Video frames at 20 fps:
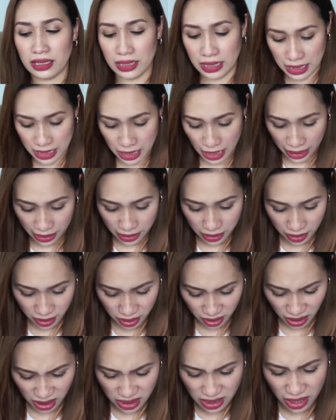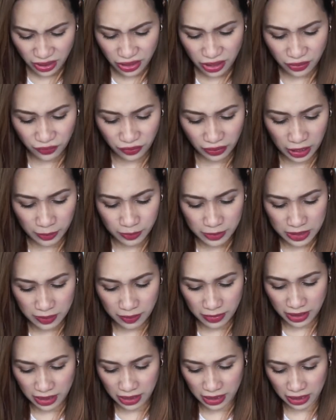Yan. Kasi I think Philip is
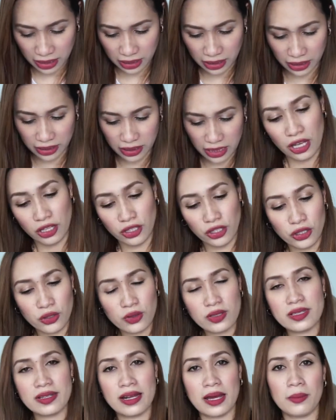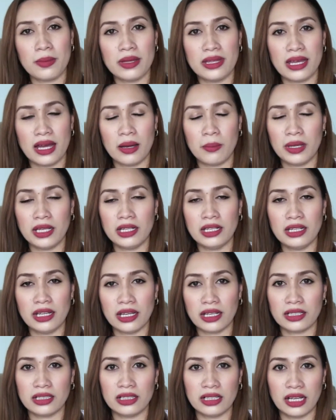made in England. Yun yung sinabi niya, made in
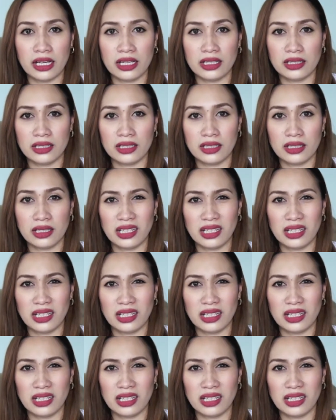England.